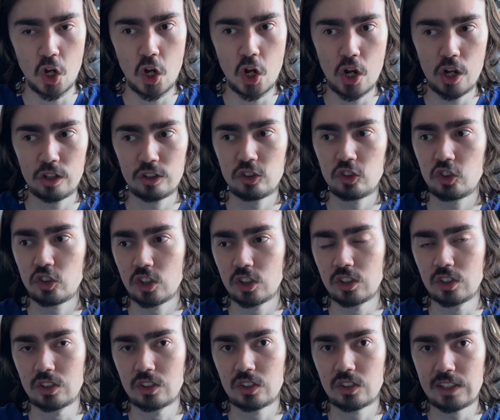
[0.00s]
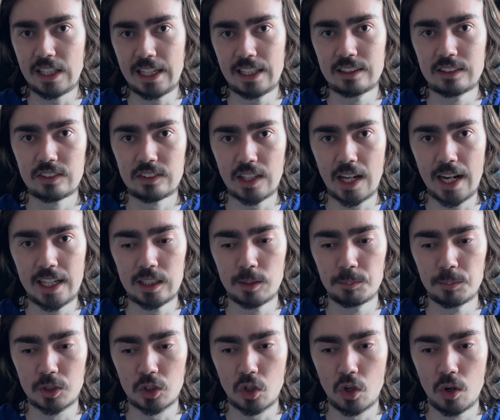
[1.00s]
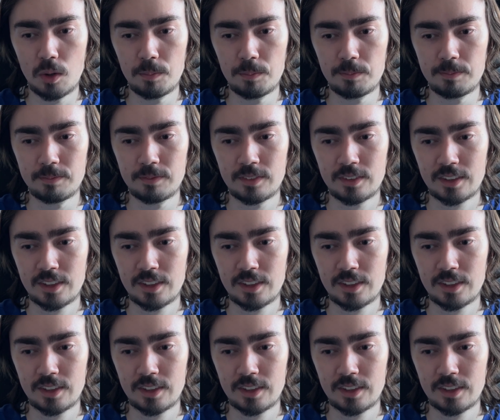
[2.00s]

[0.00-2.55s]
urge to just stay inside and become